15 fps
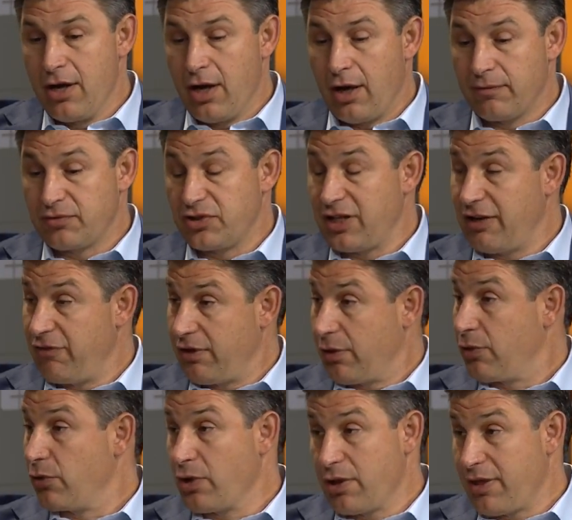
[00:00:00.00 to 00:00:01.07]
of saving
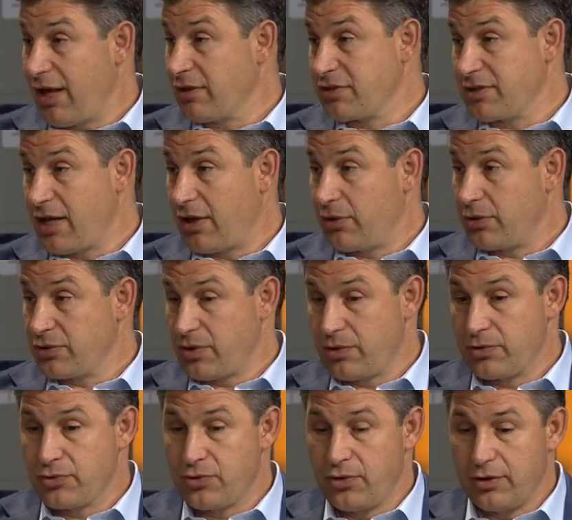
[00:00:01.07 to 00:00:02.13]
$30,000 on their
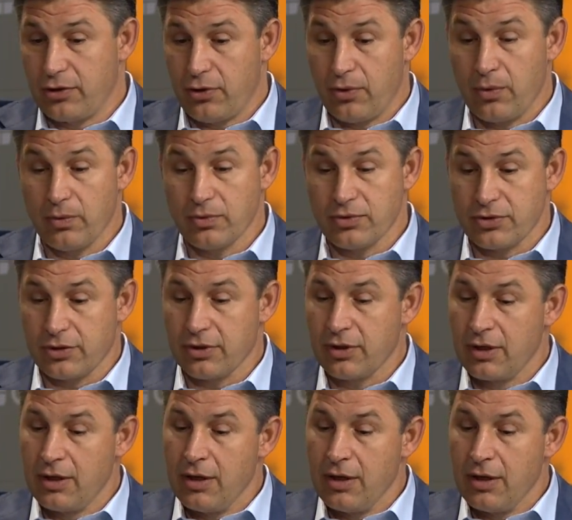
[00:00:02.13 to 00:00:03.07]
student loans or